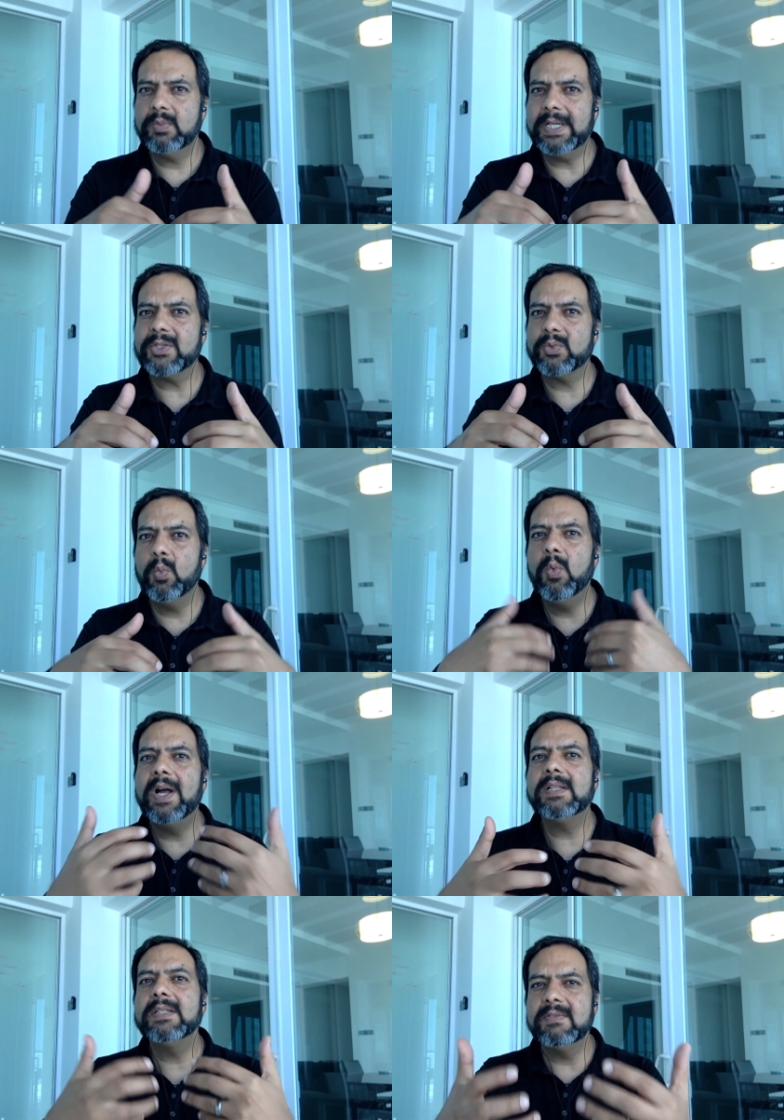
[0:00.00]

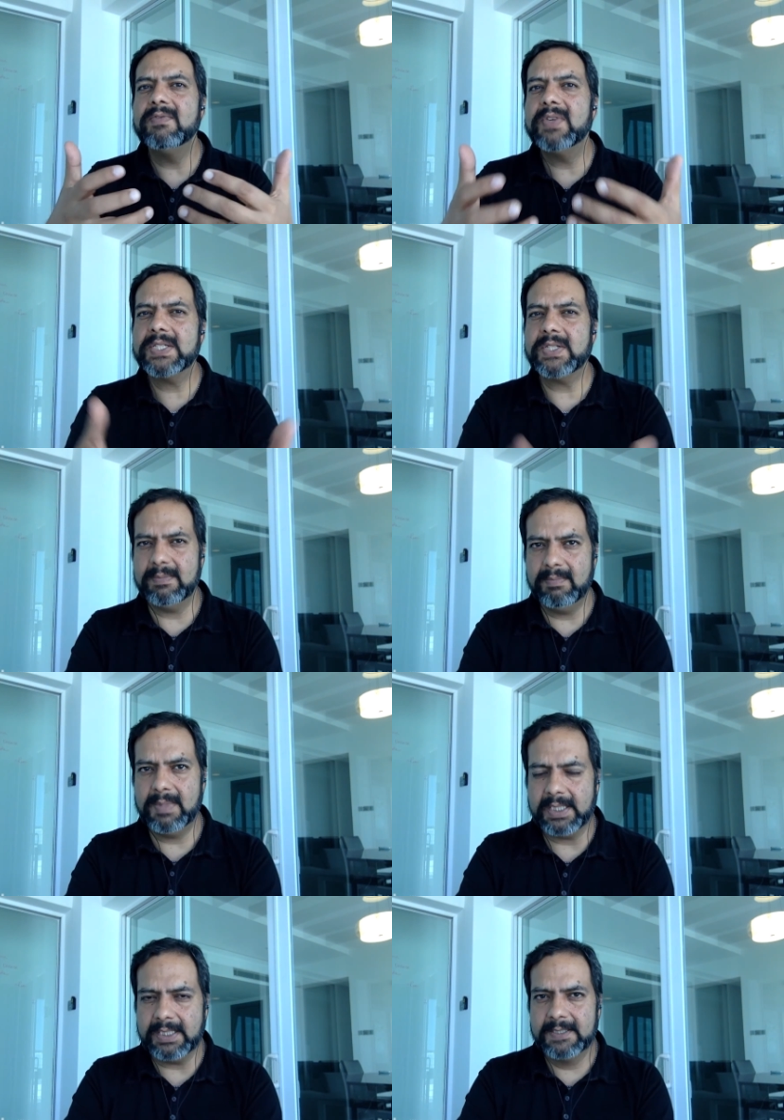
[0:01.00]
well invested
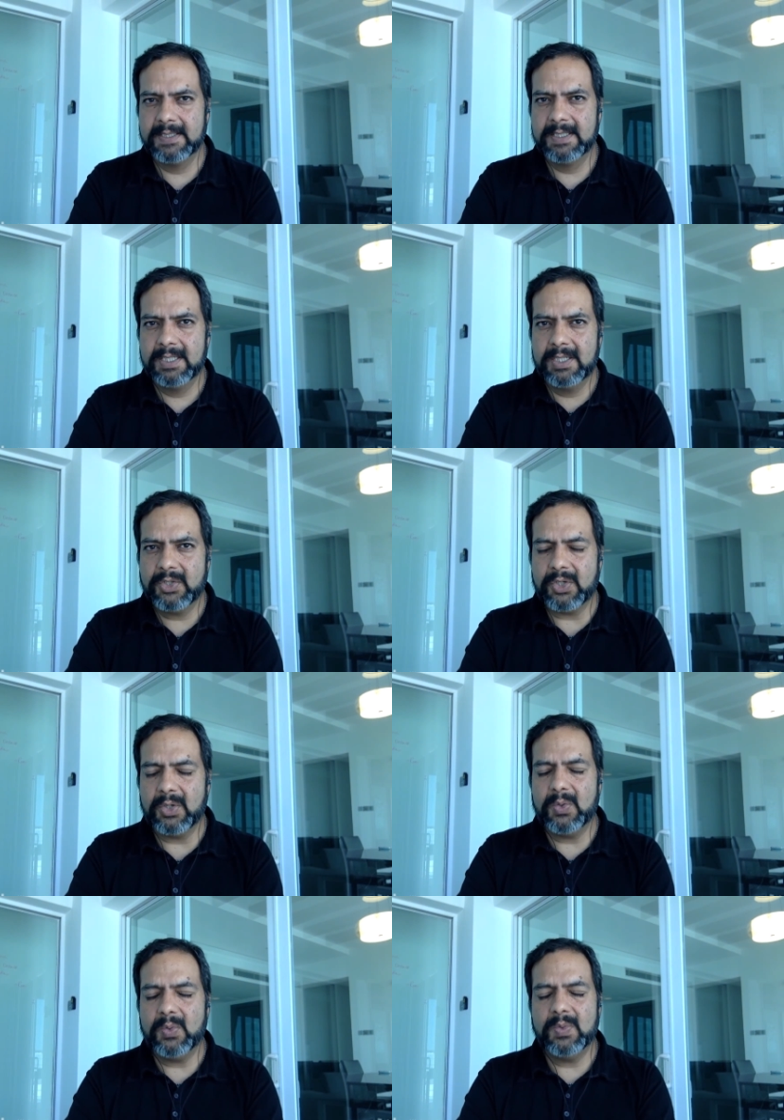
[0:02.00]
money.
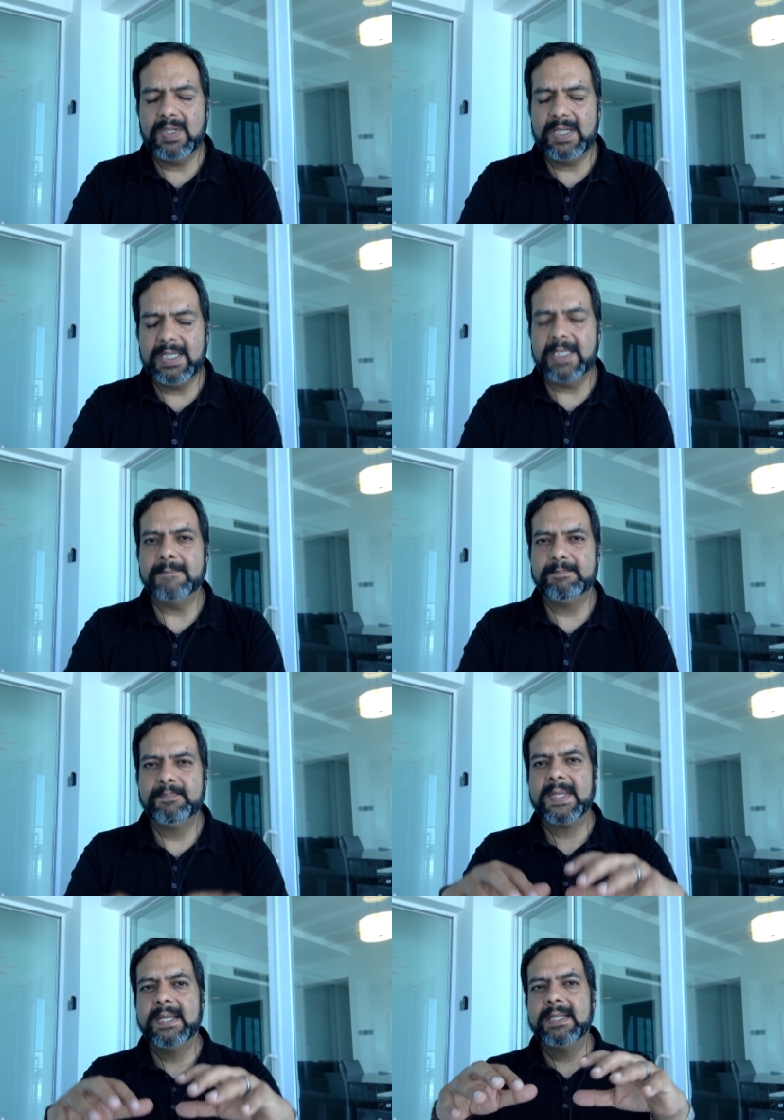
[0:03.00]
So again,
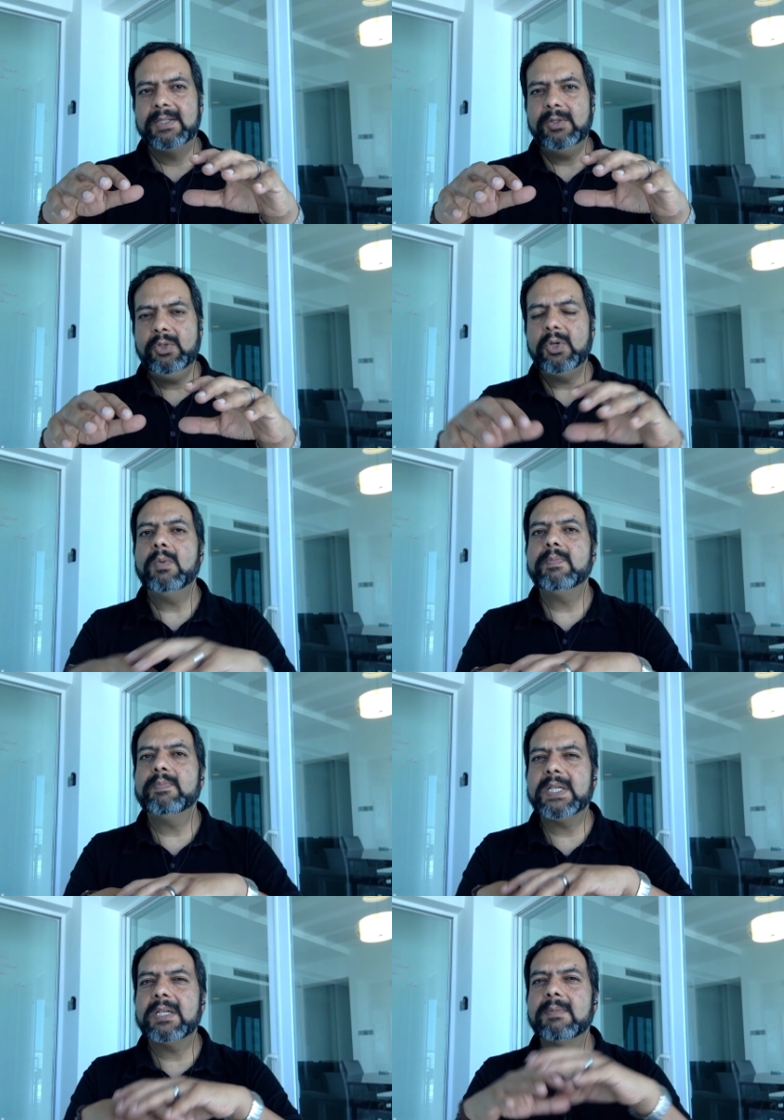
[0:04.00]
don't
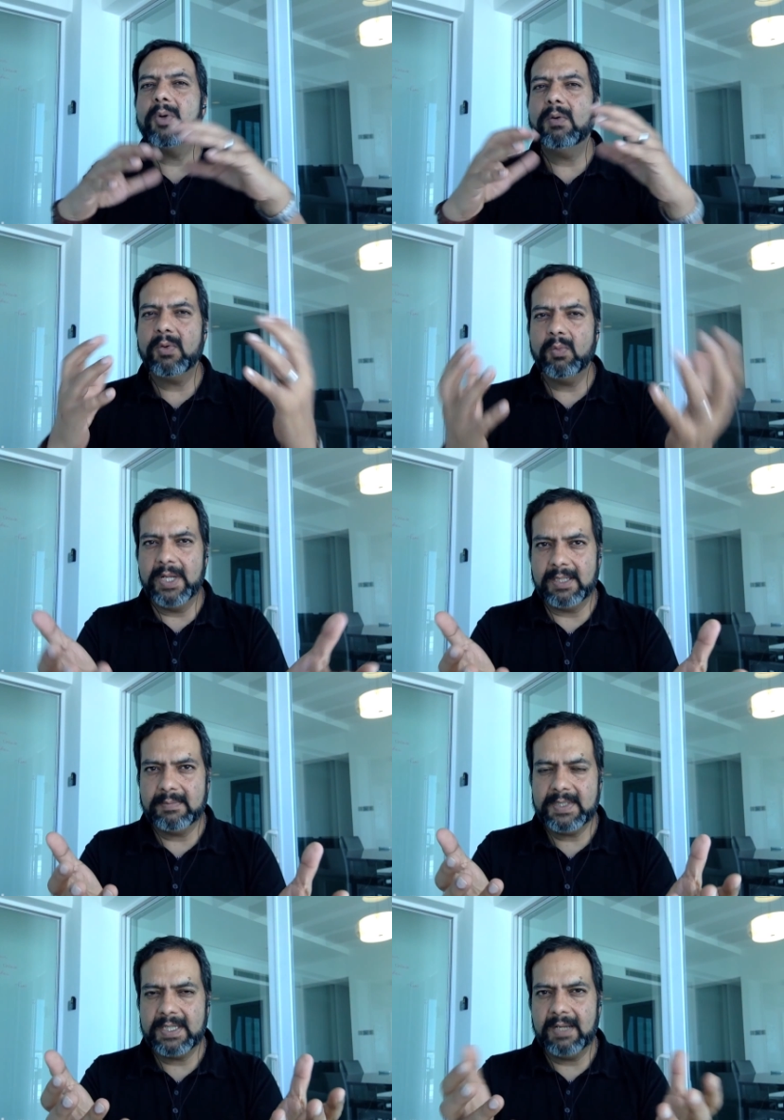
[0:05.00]
become
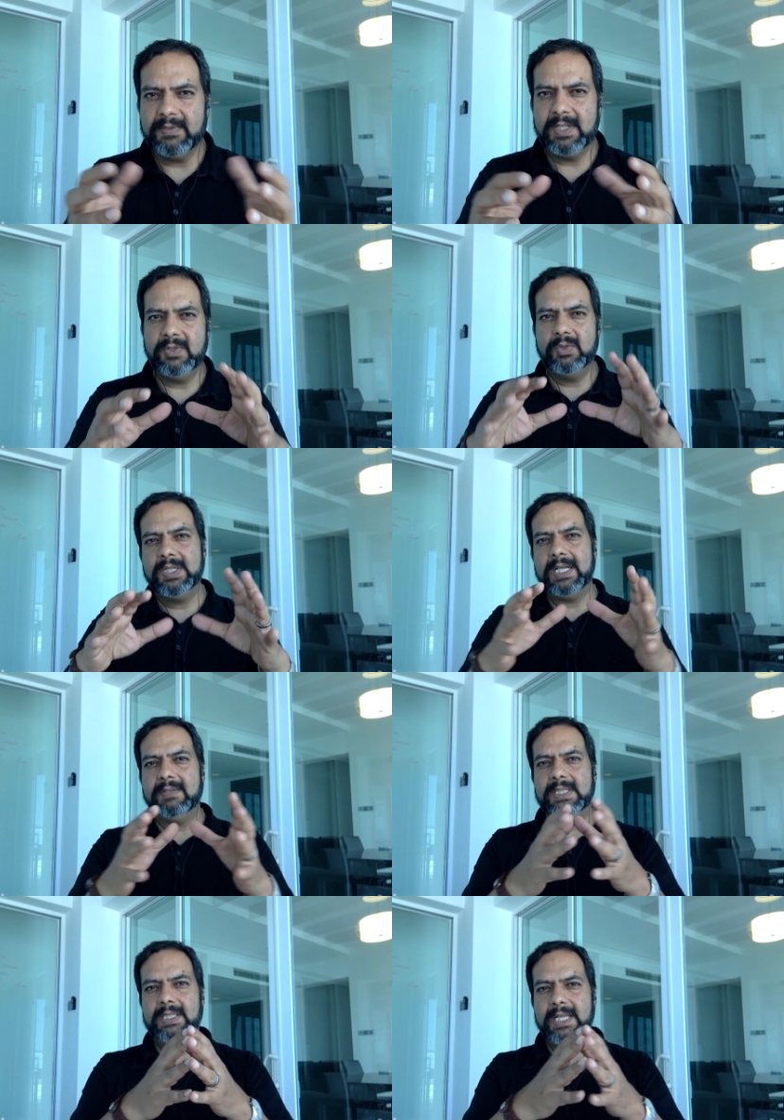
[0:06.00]
overwhelmed. I've given you kind of
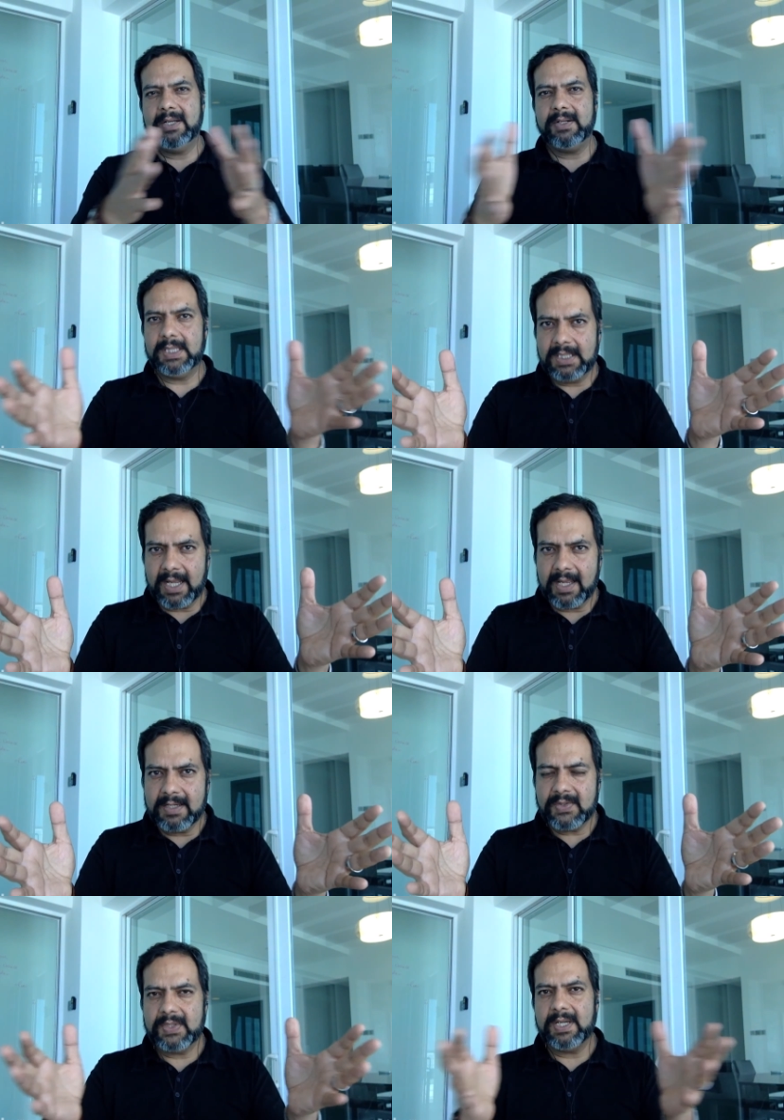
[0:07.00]
a layout of the land.